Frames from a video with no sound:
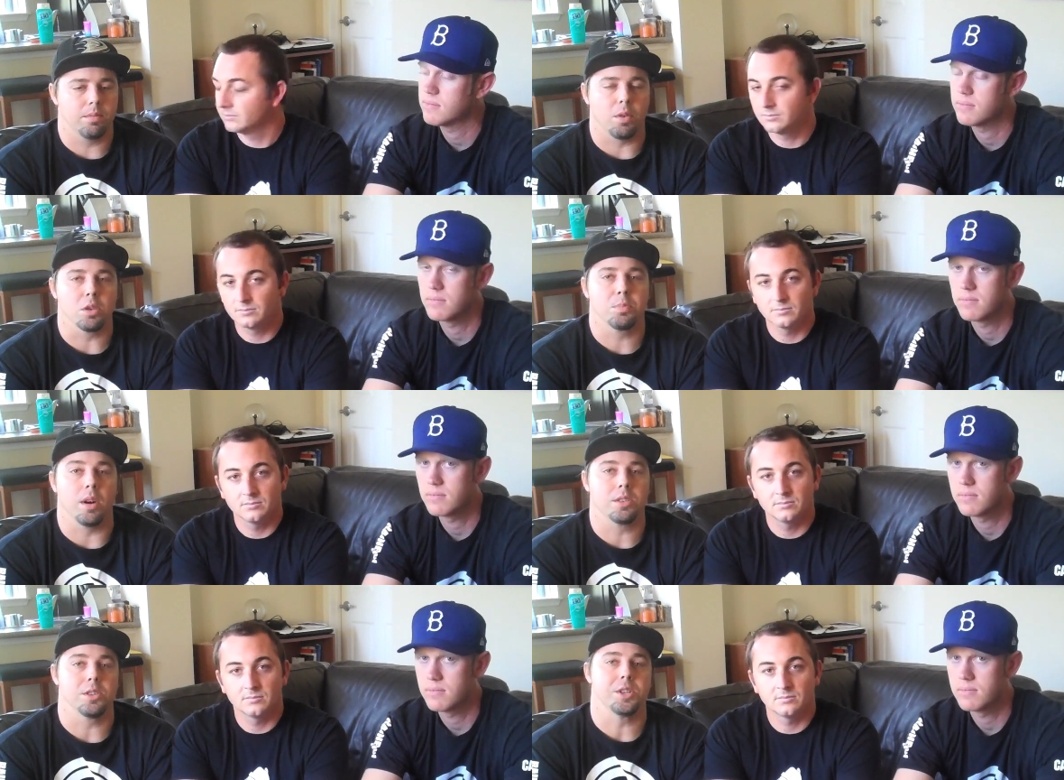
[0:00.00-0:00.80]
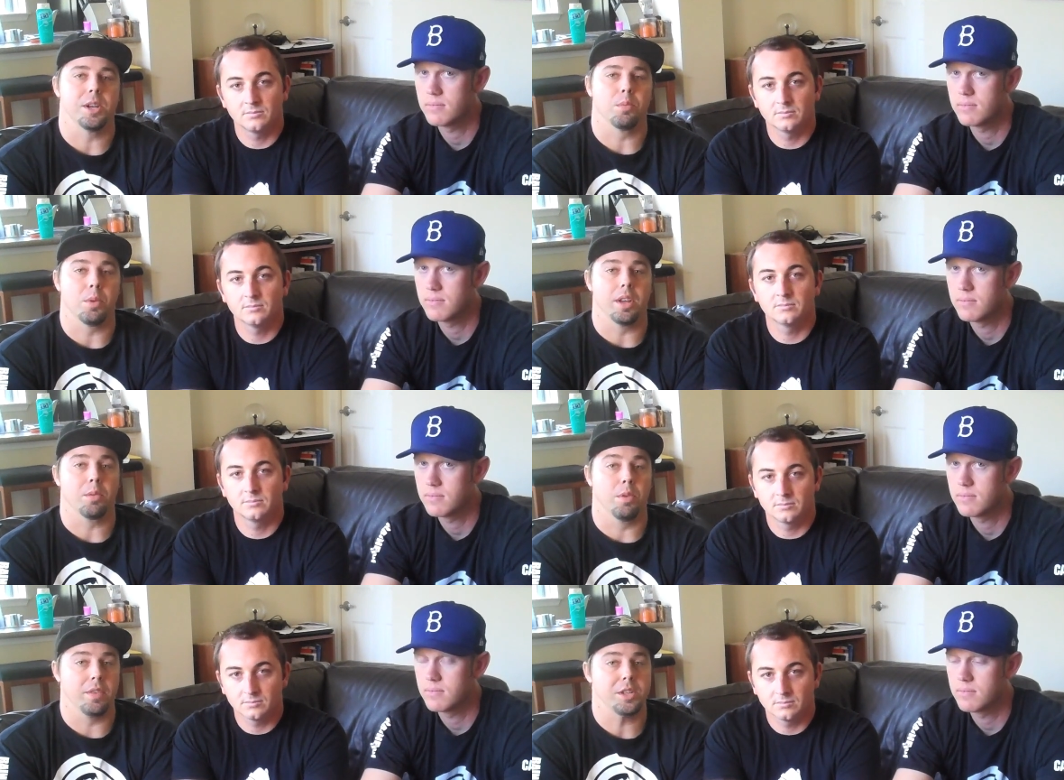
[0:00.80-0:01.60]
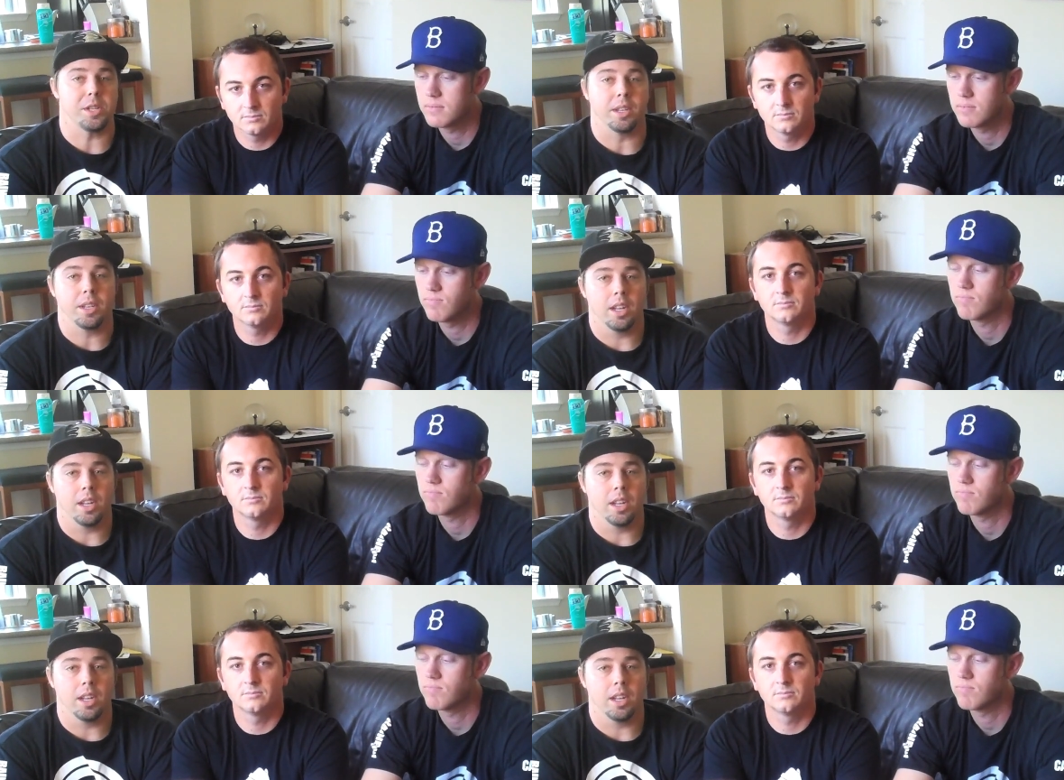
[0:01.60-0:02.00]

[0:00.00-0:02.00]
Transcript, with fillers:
Speaker 1: full sponsorship with Revision.